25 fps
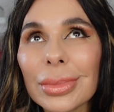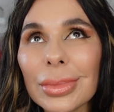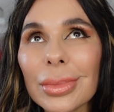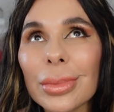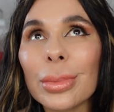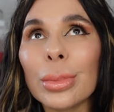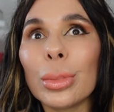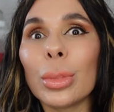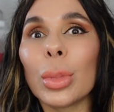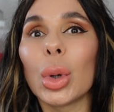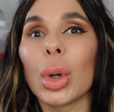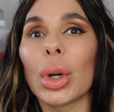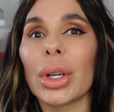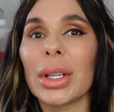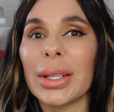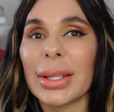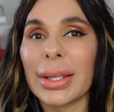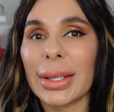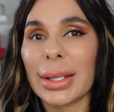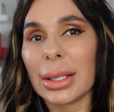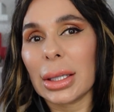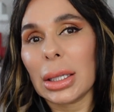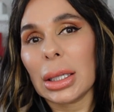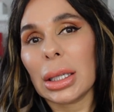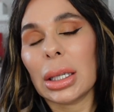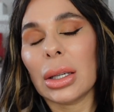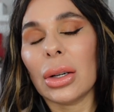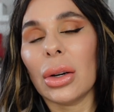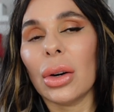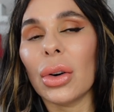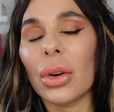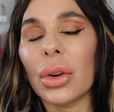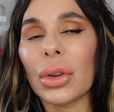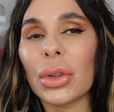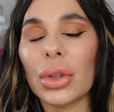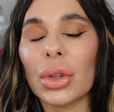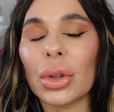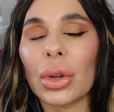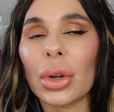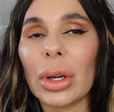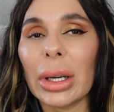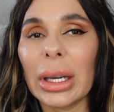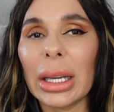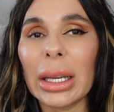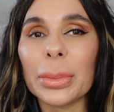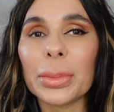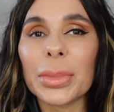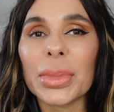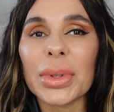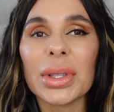moist on your
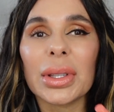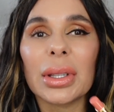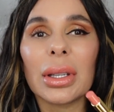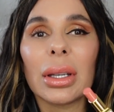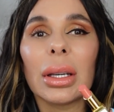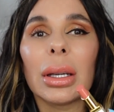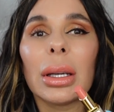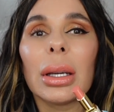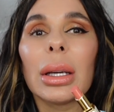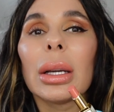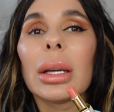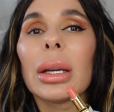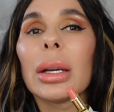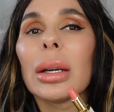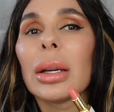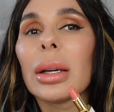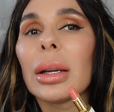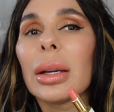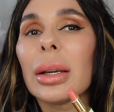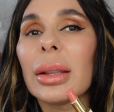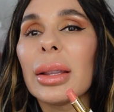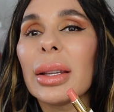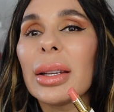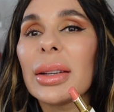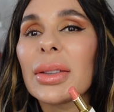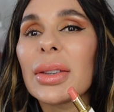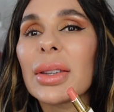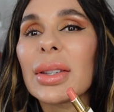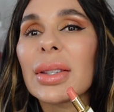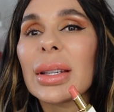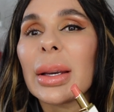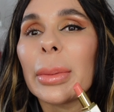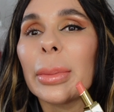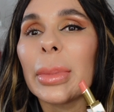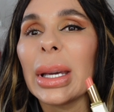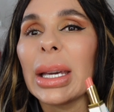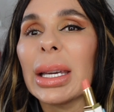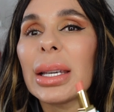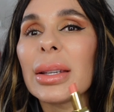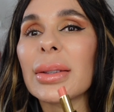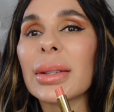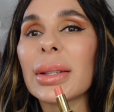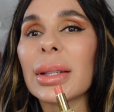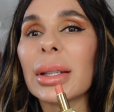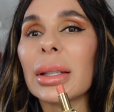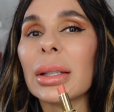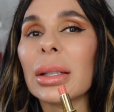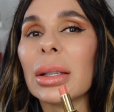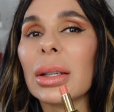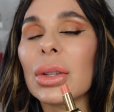lips, this is
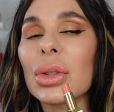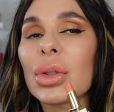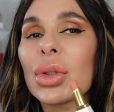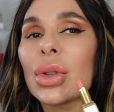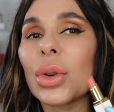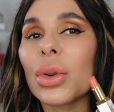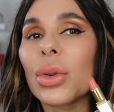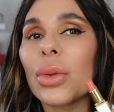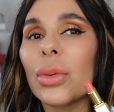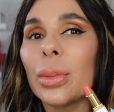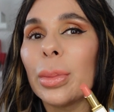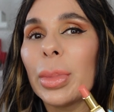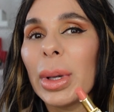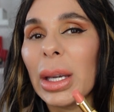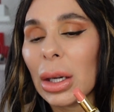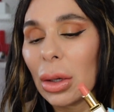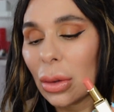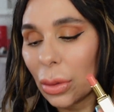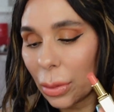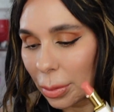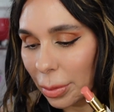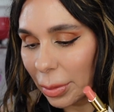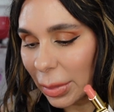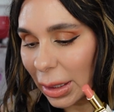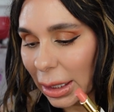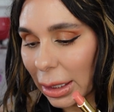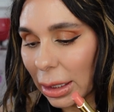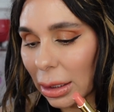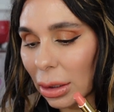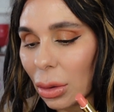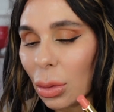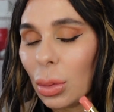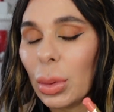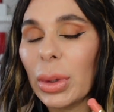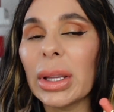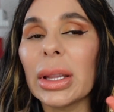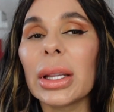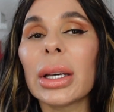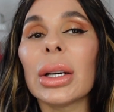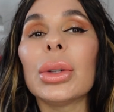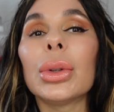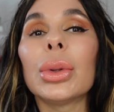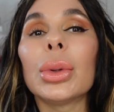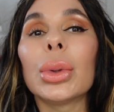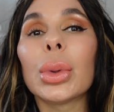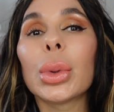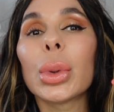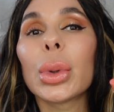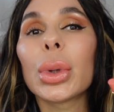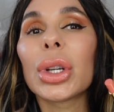amazing to be combined with
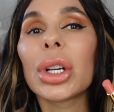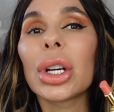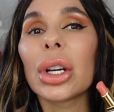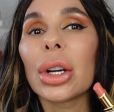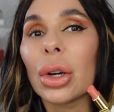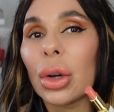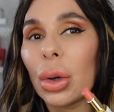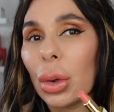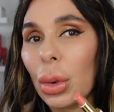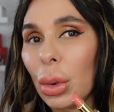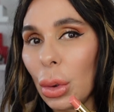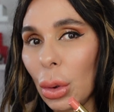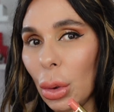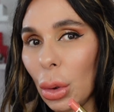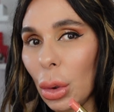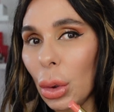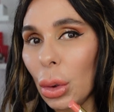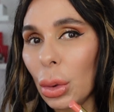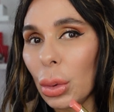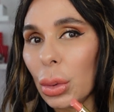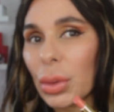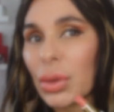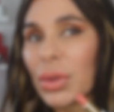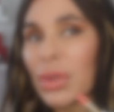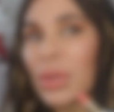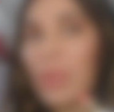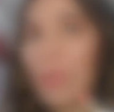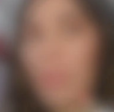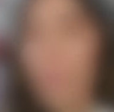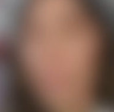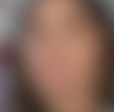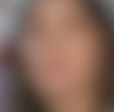Nude Coast.